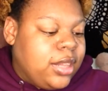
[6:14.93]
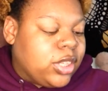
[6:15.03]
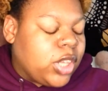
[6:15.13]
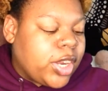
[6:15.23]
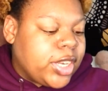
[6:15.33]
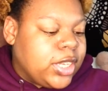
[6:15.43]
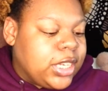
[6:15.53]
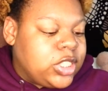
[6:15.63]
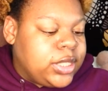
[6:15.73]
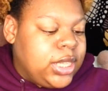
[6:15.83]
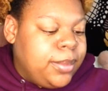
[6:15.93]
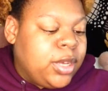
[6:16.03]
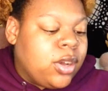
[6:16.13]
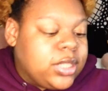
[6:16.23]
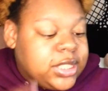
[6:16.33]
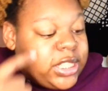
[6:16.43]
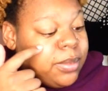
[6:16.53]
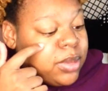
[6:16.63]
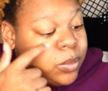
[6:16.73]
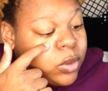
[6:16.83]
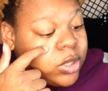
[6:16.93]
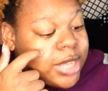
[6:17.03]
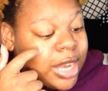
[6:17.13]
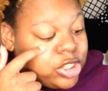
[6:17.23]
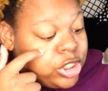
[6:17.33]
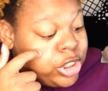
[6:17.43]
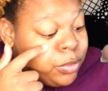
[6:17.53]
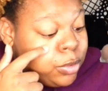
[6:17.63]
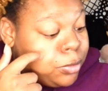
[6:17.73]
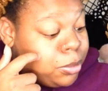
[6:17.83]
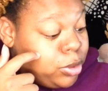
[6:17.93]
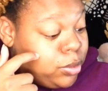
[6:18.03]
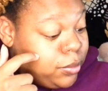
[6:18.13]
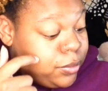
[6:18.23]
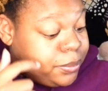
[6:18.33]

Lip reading: The longer you let your Teami colon steep, the more toxins you will remove.